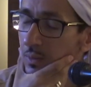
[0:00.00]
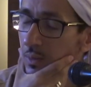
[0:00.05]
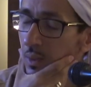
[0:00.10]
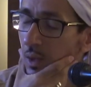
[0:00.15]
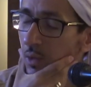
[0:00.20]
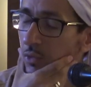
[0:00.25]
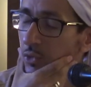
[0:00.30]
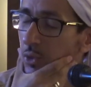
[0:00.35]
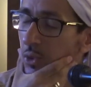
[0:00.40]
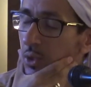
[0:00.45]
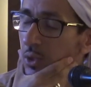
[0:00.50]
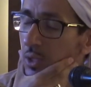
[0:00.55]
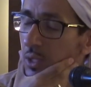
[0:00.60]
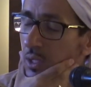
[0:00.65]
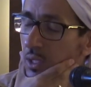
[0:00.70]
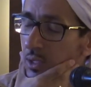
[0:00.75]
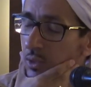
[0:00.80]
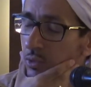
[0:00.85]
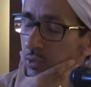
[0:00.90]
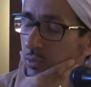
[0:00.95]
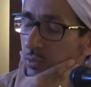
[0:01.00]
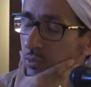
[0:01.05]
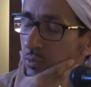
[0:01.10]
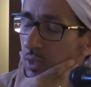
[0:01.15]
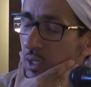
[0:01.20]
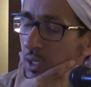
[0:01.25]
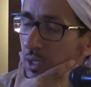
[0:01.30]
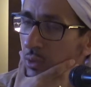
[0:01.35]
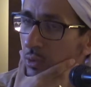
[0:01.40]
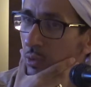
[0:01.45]
After that,
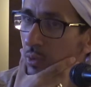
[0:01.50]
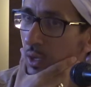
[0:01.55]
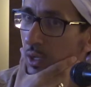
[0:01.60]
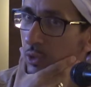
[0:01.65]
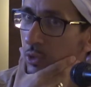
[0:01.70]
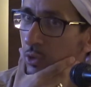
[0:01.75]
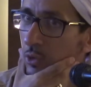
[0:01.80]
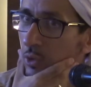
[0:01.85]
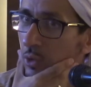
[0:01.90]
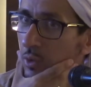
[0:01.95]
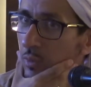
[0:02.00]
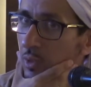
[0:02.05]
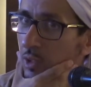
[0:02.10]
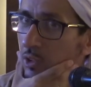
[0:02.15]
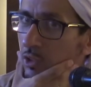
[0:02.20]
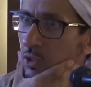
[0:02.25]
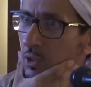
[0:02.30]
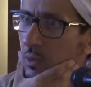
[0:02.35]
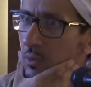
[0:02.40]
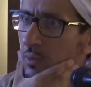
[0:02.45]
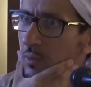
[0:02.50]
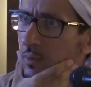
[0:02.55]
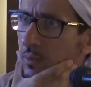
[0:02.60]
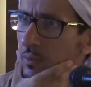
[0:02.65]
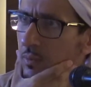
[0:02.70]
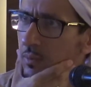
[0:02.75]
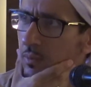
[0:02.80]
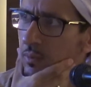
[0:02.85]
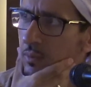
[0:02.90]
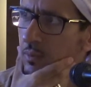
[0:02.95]
now you enter to the masjid.
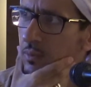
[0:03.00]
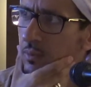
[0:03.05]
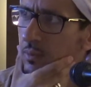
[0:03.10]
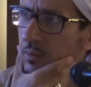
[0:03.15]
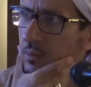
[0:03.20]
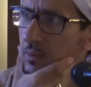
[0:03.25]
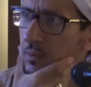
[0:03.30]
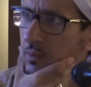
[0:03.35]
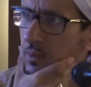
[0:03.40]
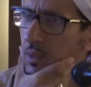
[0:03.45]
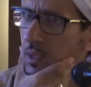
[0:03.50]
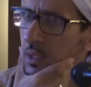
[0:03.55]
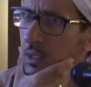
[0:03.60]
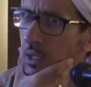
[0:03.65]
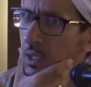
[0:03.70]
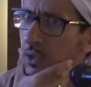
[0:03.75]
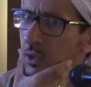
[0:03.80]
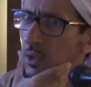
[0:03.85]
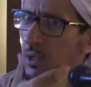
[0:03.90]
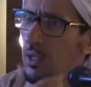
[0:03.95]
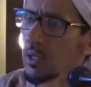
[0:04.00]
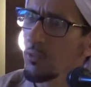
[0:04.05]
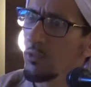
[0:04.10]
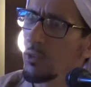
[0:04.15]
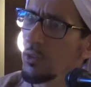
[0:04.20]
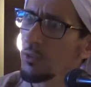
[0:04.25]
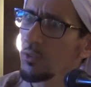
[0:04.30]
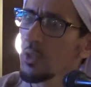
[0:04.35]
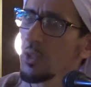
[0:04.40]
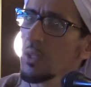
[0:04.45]
Another
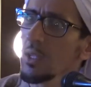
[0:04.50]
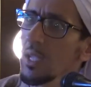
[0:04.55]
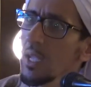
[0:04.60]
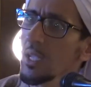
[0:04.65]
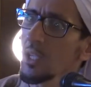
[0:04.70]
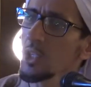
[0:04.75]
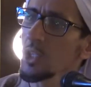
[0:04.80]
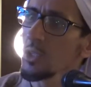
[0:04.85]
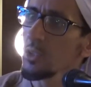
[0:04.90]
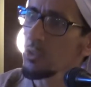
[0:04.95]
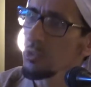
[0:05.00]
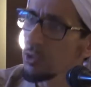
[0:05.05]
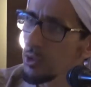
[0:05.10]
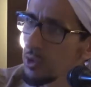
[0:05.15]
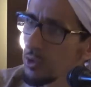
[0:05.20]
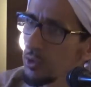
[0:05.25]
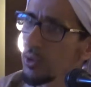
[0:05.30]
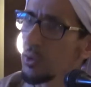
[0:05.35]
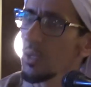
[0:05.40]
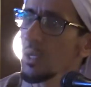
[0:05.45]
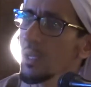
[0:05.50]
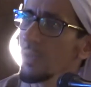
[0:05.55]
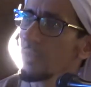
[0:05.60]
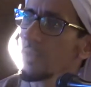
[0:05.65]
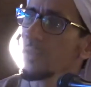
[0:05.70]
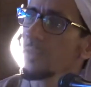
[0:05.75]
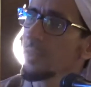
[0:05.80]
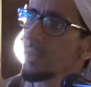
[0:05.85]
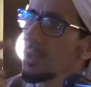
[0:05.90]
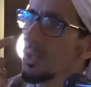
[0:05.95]
level of dedication, a stronger
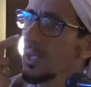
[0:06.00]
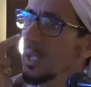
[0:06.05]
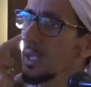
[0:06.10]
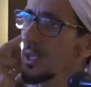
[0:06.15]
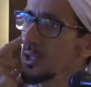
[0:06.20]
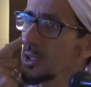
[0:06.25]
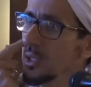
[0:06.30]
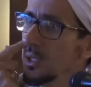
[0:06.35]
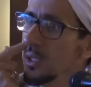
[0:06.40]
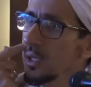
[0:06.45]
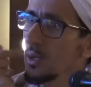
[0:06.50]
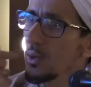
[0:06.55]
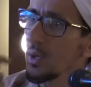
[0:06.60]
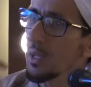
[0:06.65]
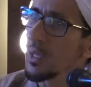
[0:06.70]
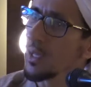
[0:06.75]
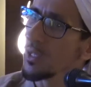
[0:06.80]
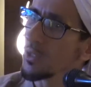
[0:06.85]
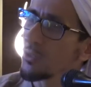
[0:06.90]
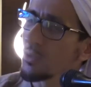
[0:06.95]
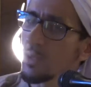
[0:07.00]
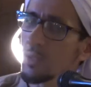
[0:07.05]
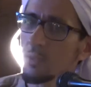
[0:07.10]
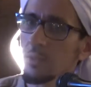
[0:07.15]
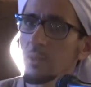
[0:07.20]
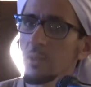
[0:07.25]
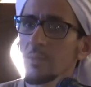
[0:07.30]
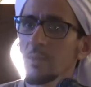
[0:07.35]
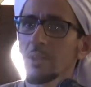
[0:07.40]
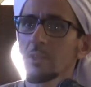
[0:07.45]
level of dedication now. Khalas, you
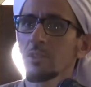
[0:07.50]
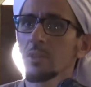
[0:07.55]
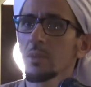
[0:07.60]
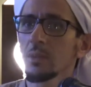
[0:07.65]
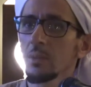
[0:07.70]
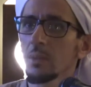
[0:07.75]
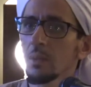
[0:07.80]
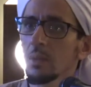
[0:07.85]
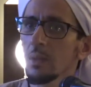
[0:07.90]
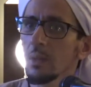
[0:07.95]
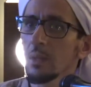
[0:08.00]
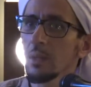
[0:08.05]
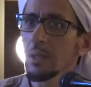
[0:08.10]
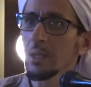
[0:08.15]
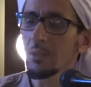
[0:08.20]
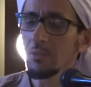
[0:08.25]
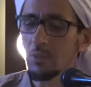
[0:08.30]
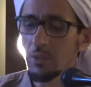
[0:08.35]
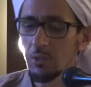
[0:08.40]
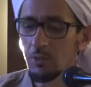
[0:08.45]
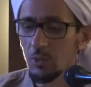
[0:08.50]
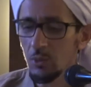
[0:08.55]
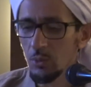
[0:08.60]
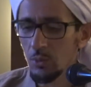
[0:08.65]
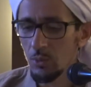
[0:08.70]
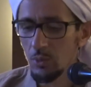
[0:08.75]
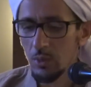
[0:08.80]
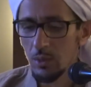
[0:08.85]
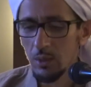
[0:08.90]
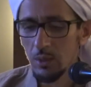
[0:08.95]
enter the masjid. Even if
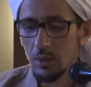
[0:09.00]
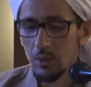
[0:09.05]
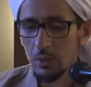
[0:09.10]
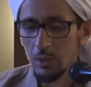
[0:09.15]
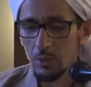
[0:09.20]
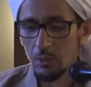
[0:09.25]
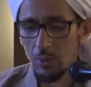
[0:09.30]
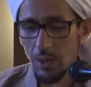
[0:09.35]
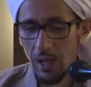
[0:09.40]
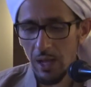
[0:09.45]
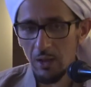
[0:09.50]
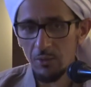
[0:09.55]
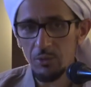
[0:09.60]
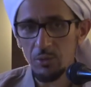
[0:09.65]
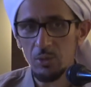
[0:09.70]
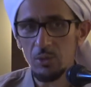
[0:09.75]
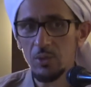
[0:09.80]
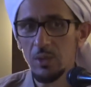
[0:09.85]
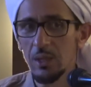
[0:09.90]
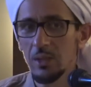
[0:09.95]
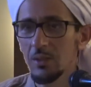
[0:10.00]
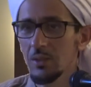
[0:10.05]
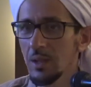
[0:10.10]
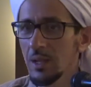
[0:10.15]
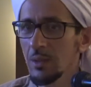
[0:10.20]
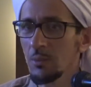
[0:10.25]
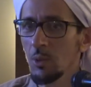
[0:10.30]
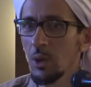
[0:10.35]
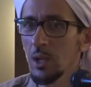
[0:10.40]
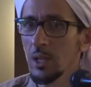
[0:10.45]
you have to say
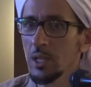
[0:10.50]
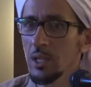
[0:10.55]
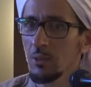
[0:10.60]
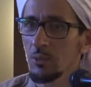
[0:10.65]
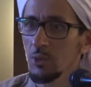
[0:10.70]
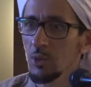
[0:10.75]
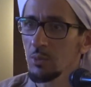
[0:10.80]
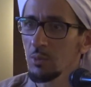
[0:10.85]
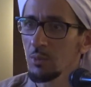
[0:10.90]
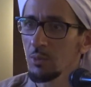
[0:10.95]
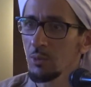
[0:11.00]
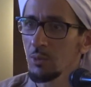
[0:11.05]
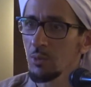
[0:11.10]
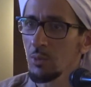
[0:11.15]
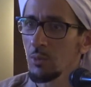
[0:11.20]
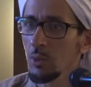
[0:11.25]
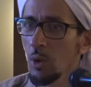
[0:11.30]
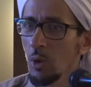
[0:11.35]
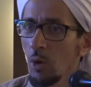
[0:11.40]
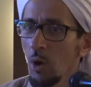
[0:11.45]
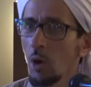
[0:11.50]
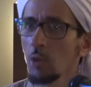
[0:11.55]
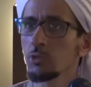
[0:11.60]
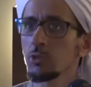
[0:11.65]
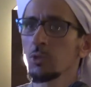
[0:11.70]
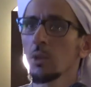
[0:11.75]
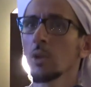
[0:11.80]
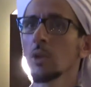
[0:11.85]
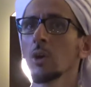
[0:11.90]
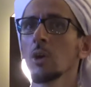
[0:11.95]
Assalamu alaikum to people.
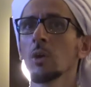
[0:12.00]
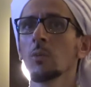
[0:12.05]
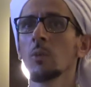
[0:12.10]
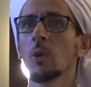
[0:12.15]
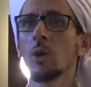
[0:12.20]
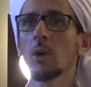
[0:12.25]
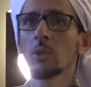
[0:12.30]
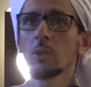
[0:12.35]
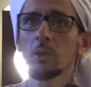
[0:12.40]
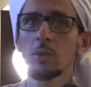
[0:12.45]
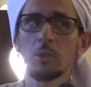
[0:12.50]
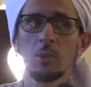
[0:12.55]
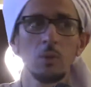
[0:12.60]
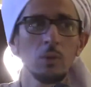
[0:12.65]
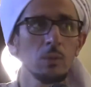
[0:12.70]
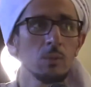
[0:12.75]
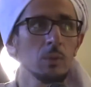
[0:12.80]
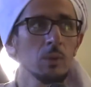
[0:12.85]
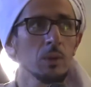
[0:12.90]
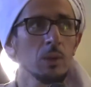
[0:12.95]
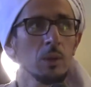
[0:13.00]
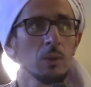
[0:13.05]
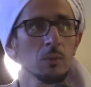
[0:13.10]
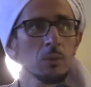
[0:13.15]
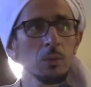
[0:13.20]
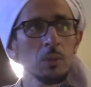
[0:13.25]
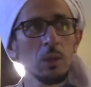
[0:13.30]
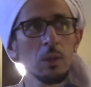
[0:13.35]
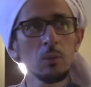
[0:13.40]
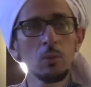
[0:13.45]
Assalamu alaikum wa
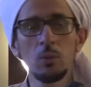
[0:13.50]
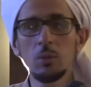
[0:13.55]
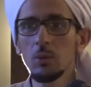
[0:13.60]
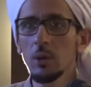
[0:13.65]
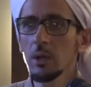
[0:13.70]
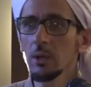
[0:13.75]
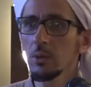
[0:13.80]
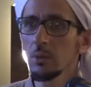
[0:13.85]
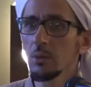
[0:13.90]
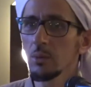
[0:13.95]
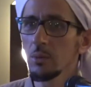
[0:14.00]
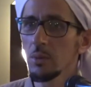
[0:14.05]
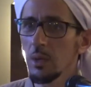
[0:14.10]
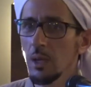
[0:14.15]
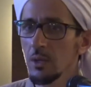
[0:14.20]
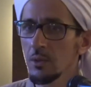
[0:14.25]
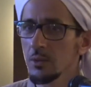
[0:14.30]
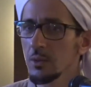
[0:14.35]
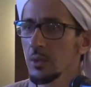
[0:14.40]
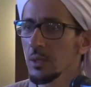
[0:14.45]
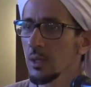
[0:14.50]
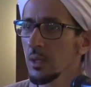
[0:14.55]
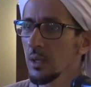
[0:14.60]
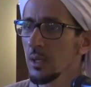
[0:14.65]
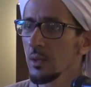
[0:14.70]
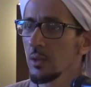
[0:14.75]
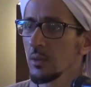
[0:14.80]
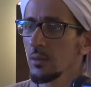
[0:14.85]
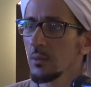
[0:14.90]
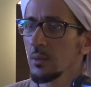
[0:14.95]
rahmatullah. Who are you entering like